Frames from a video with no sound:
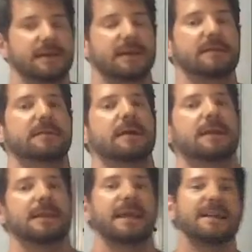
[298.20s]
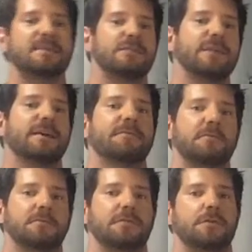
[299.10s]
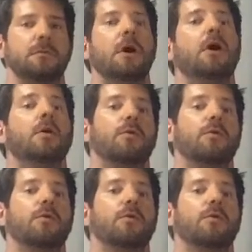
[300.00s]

things, let's do that first few